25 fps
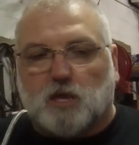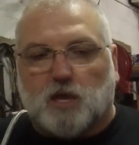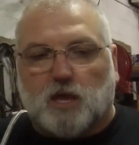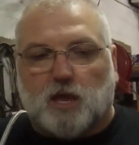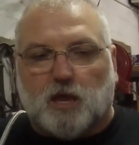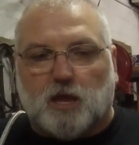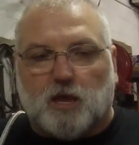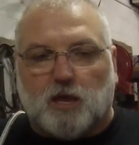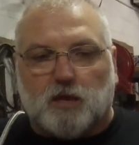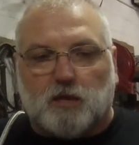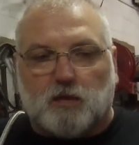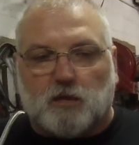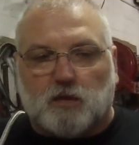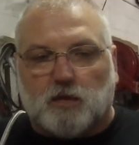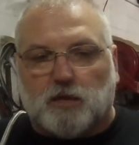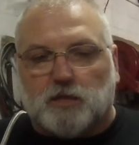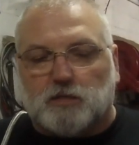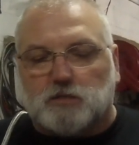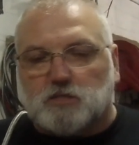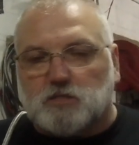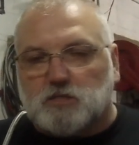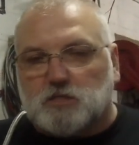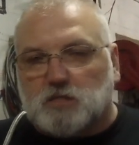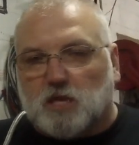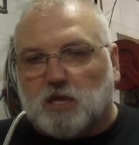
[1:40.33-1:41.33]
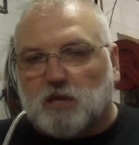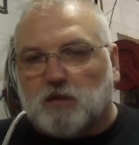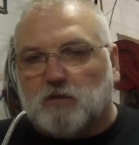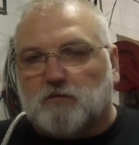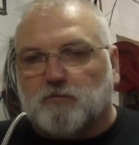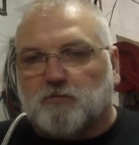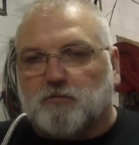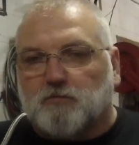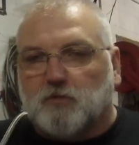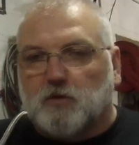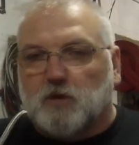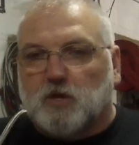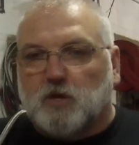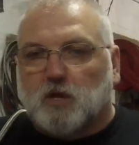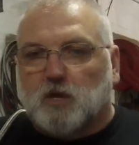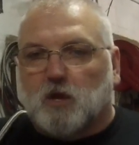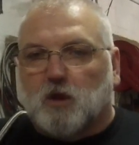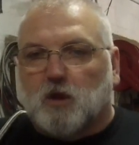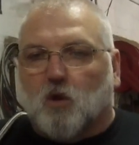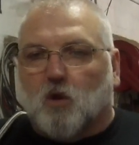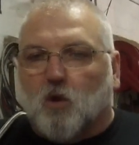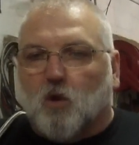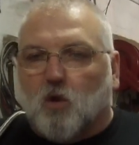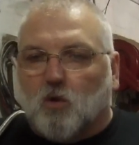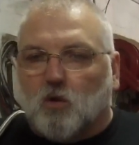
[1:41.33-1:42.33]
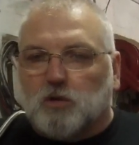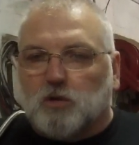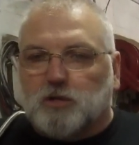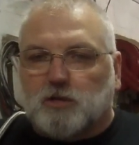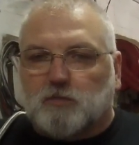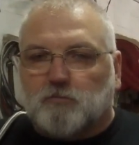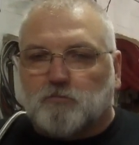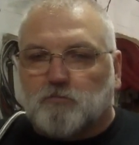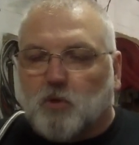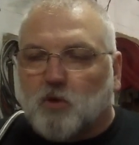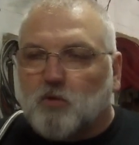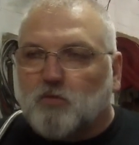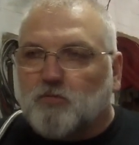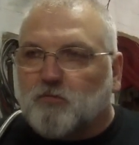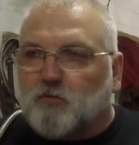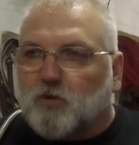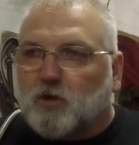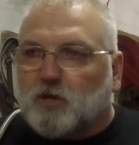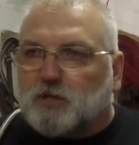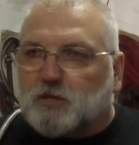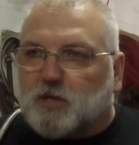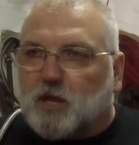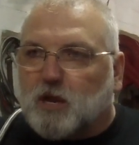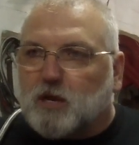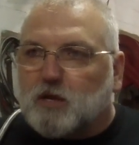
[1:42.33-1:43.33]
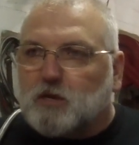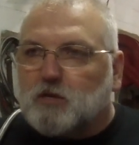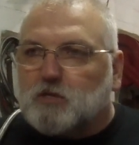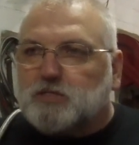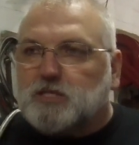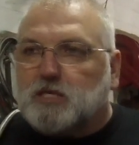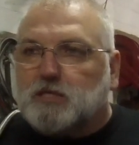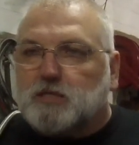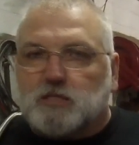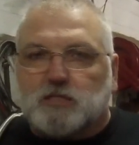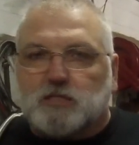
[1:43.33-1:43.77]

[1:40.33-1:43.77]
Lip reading: and instead of holding both front tires at the